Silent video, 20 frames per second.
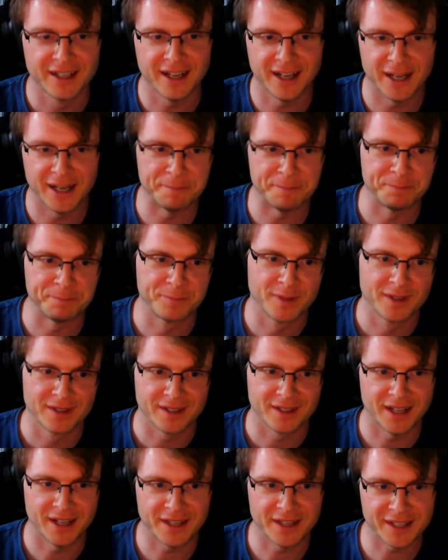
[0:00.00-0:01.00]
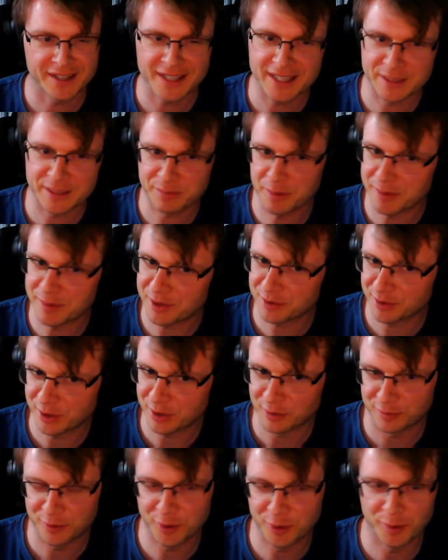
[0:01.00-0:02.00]
I think there's probably 3
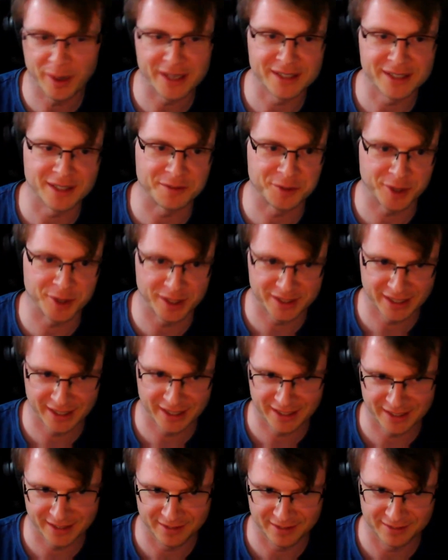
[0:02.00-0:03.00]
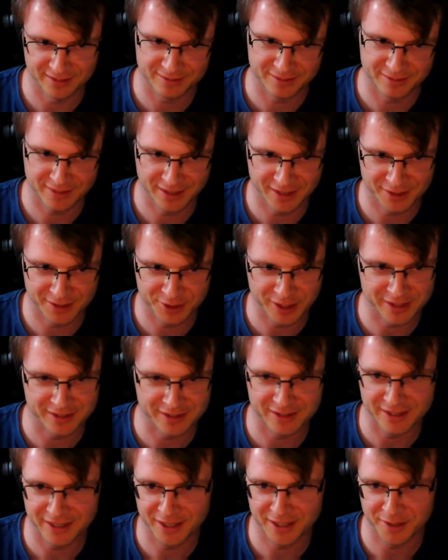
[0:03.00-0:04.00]
or 4 ways I've tried tackling
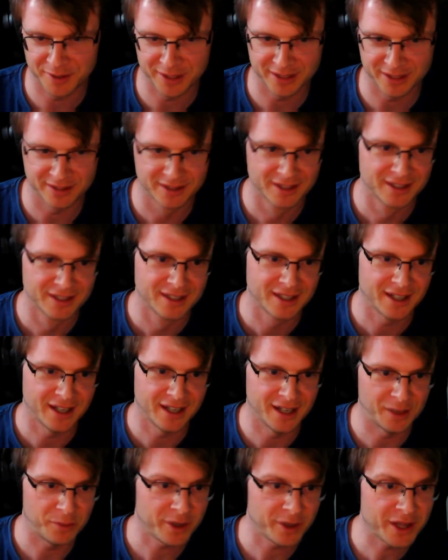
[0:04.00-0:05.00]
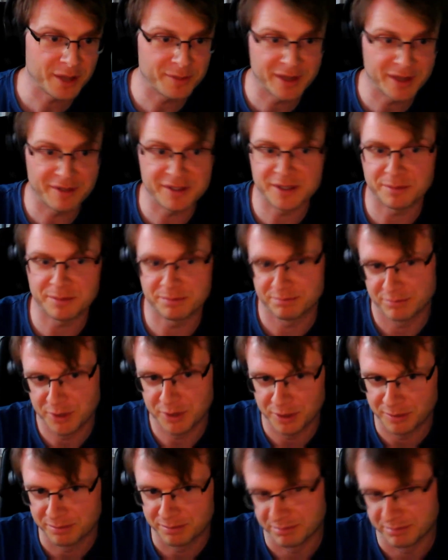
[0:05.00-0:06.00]
JSON decoding. One of them, there is
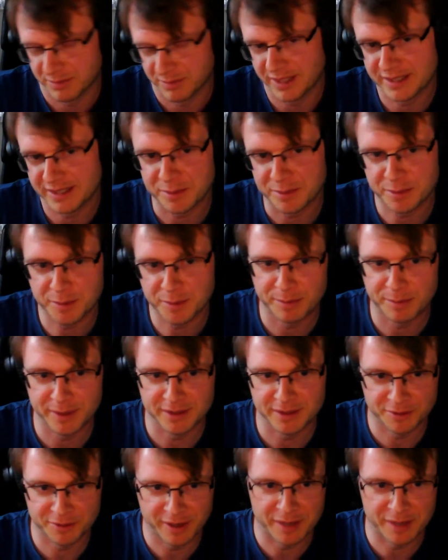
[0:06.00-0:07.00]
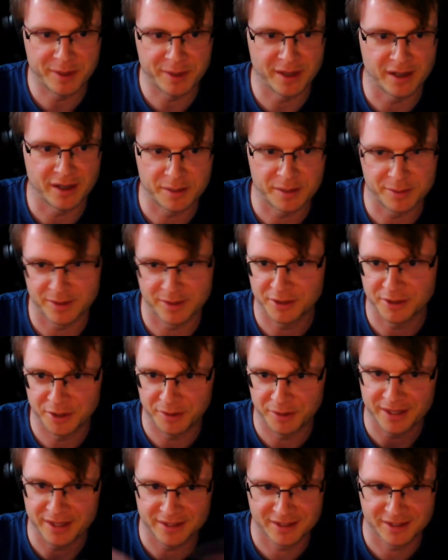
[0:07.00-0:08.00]
an acceptable builder API, but
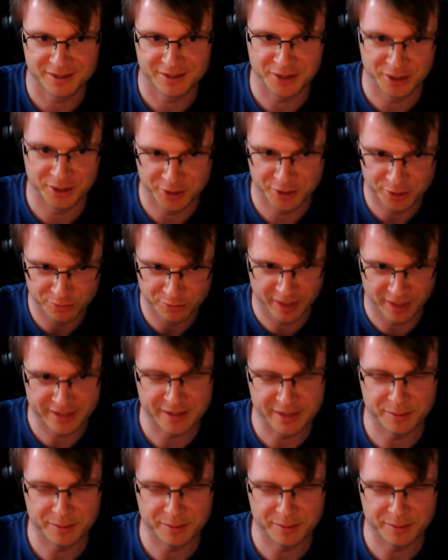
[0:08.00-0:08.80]
that's just you write